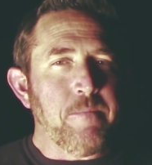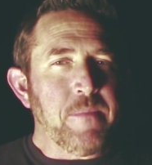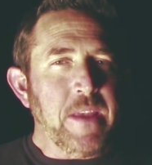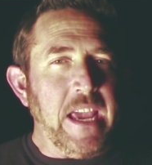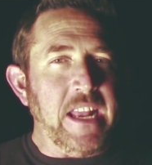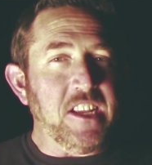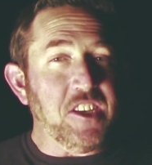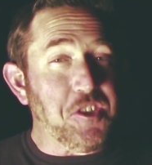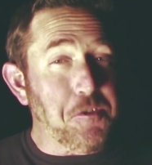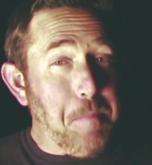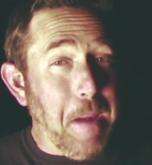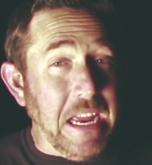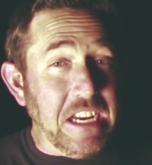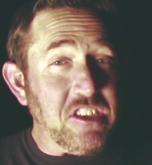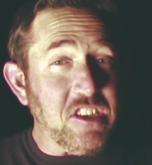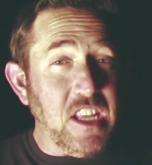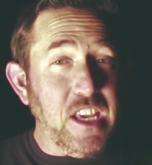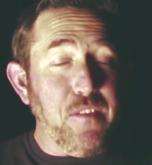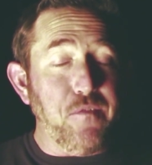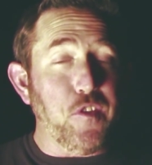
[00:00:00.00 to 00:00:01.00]
And
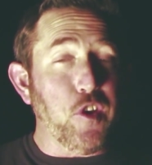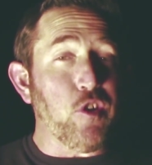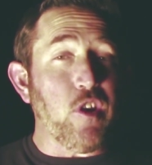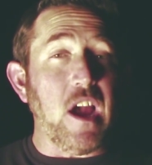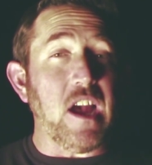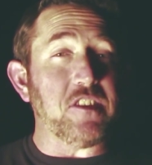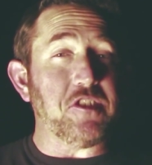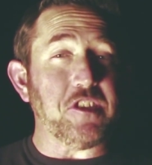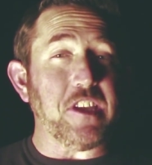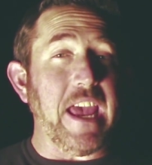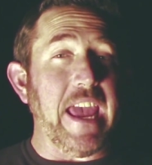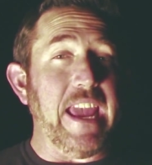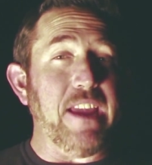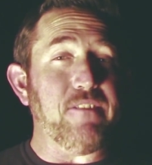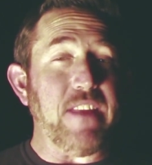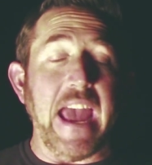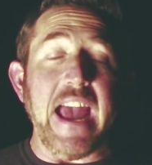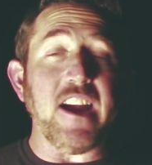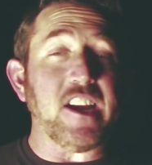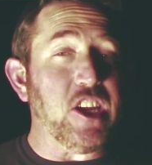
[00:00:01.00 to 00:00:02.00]
especially if you're not
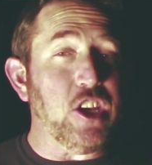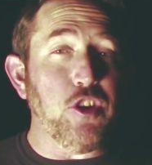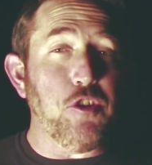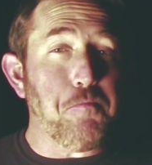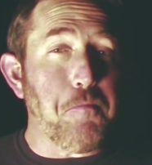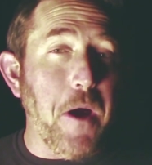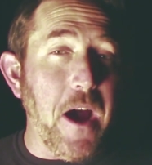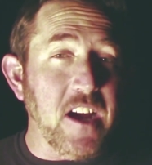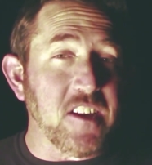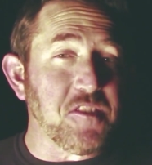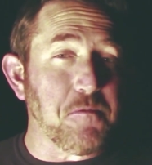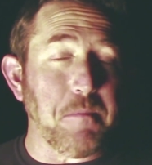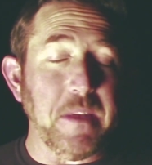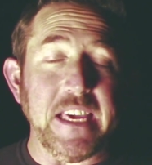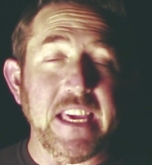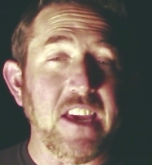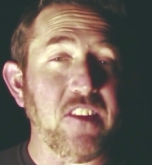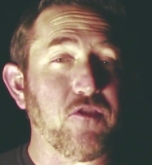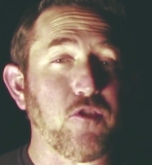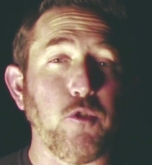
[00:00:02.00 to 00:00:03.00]
saved, how can you possibly
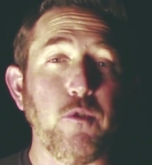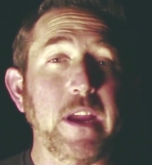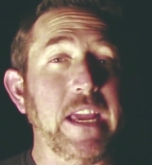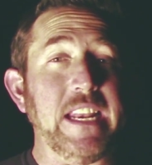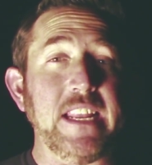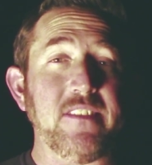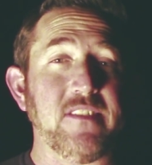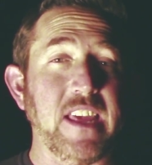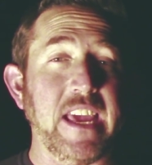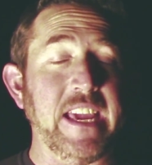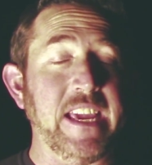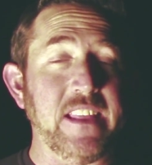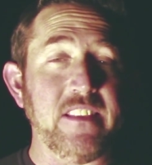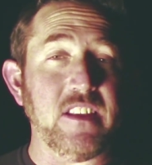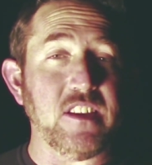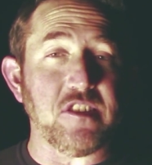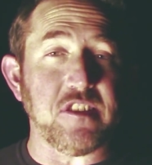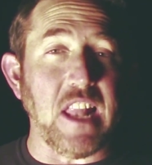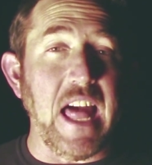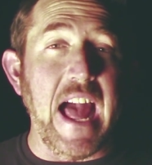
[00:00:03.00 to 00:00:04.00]
get through anything in
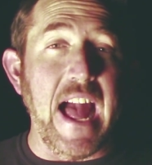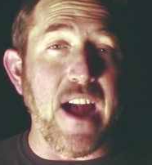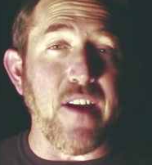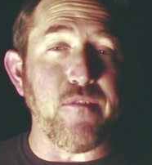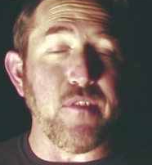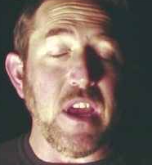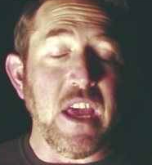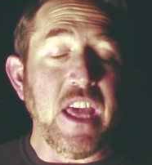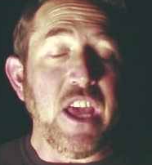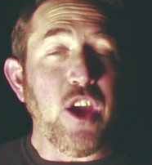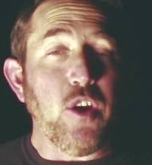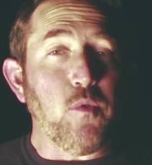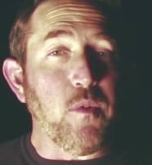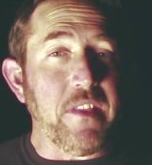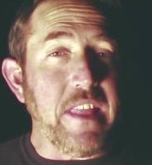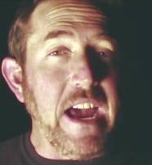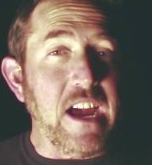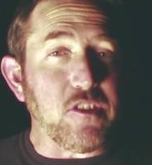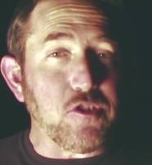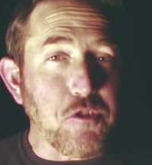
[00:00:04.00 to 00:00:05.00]
this life
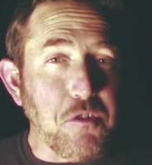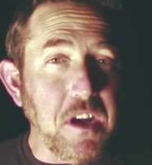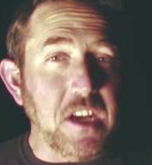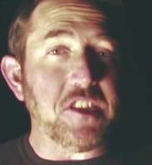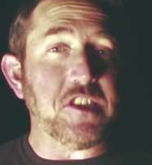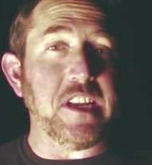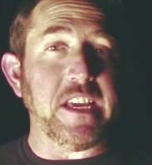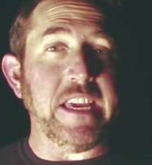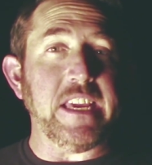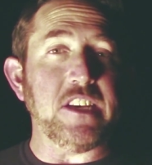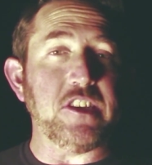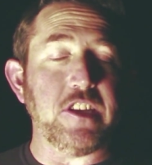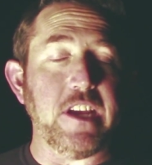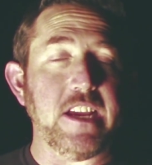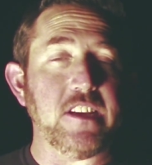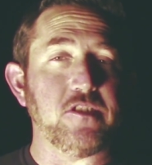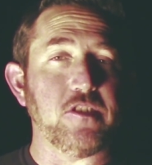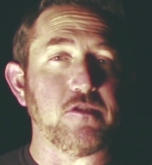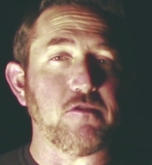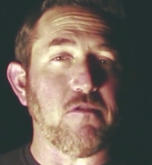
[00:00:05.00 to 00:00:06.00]
without trusting in
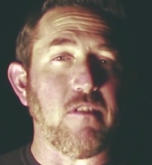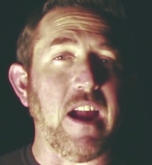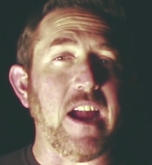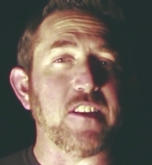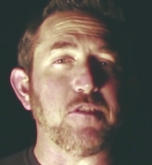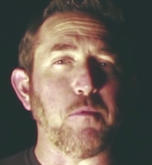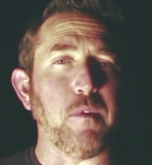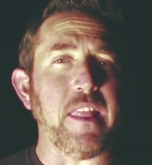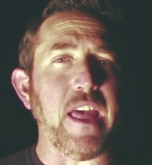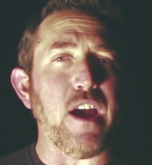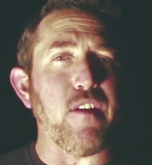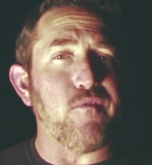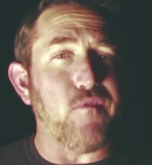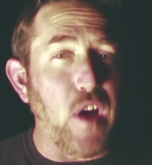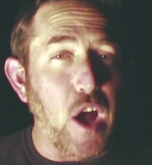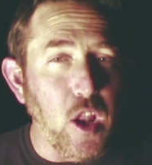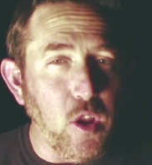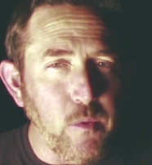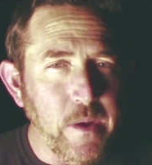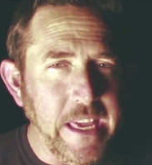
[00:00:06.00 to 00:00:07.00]
Jesus Christ, without
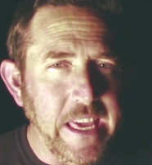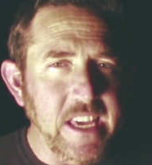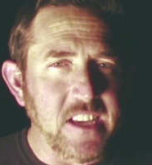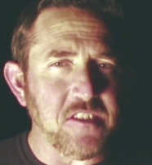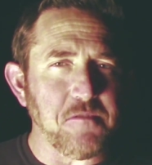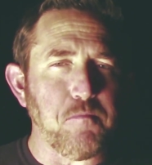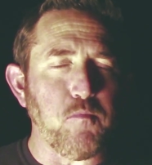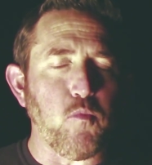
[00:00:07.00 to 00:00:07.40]
following His